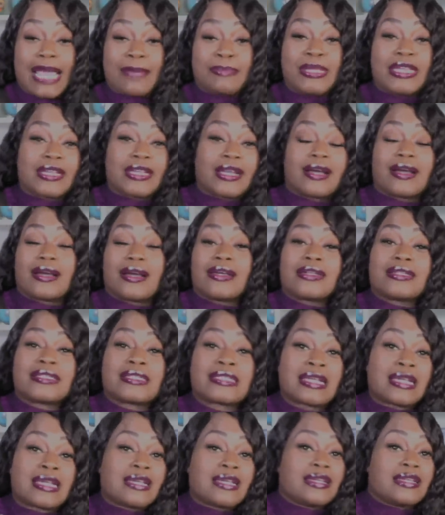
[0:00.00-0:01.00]
because
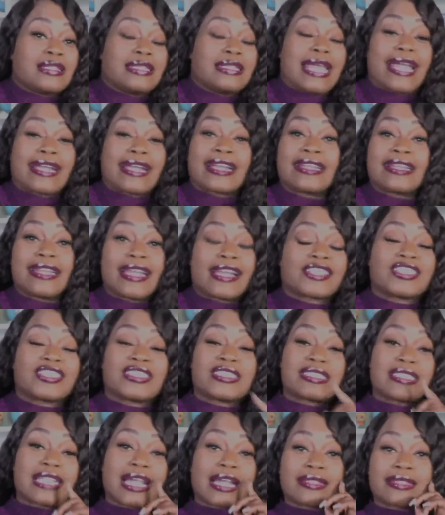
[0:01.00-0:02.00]
that connection is
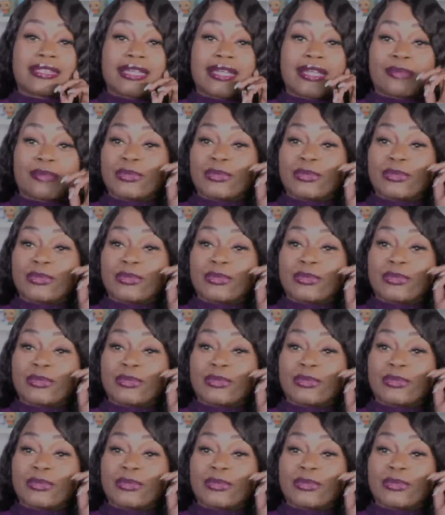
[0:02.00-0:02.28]
not there?